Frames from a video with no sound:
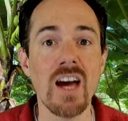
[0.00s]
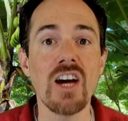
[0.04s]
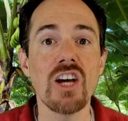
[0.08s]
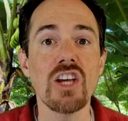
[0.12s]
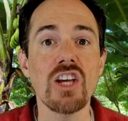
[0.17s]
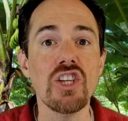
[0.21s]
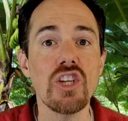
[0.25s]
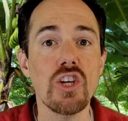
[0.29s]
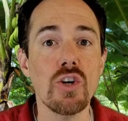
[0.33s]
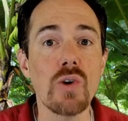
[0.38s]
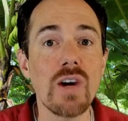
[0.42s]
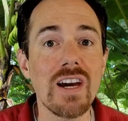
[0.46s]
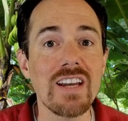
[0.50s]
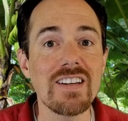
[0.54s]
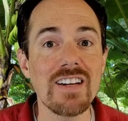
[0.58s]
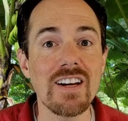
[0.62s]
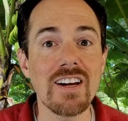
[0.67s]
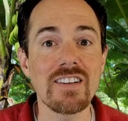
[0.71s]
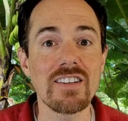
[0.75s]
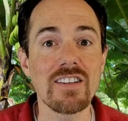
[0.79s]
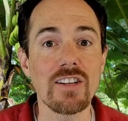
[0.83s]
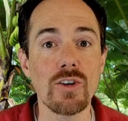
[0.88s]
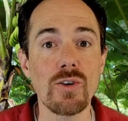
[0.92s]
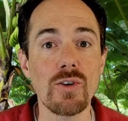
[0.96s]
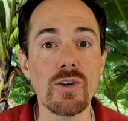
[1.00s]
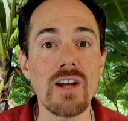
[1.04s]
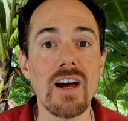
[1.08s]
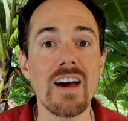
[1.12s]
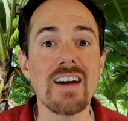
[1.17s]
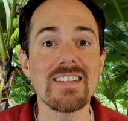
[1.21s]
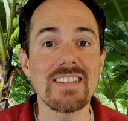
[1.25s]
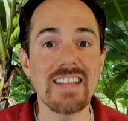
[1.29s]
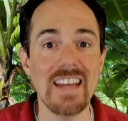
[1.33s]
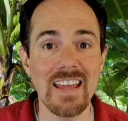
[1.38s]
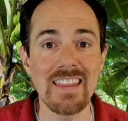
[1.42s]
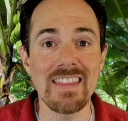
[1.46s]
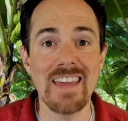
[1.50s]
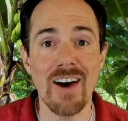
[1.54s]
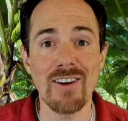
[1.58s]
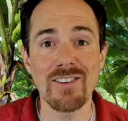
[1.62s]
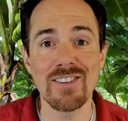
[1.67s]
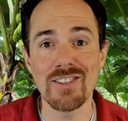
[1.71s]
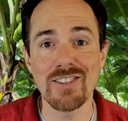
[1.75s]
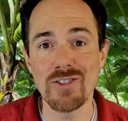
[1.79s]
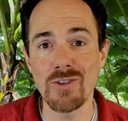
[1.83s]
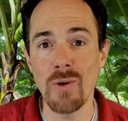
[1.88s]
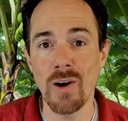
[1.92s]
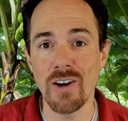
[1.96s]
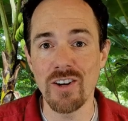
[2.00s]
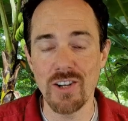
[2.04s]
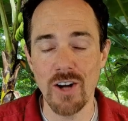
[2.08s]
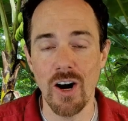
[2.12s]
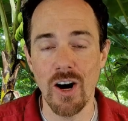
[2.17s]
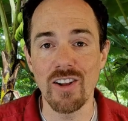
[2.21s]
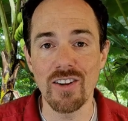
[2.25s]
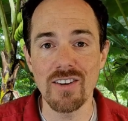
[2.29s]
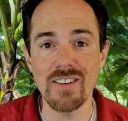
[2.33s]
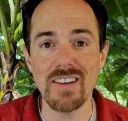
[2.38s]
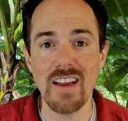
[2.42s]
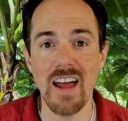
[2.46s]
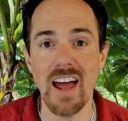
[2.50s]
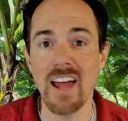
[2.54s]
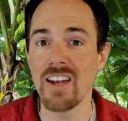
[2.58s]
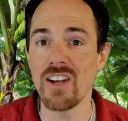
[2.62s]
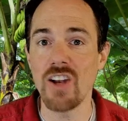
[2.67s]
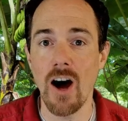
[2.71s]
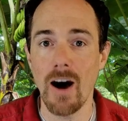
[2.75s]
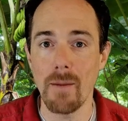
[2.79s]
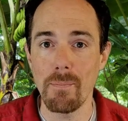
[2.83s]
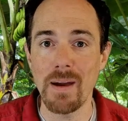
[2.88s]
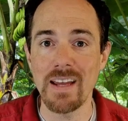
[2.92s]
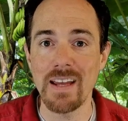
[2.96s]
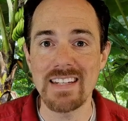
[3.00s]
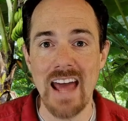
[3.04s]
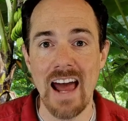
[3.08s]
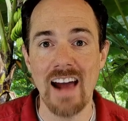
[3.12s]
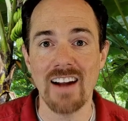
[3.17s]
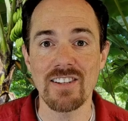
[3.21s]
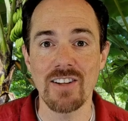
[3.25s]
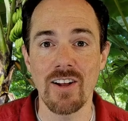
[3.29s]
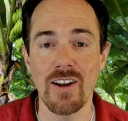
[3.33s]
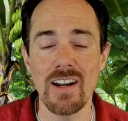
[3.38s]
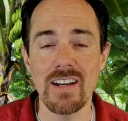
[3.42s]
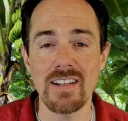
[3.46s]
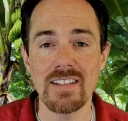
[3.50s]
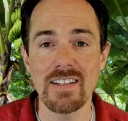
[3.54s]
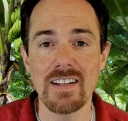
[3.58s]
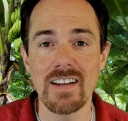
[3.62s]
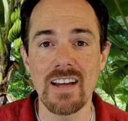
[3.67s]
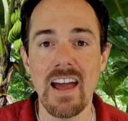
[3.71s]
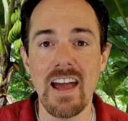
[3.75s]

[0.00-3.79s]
You get to exclude $10,200 and not pay tax on it.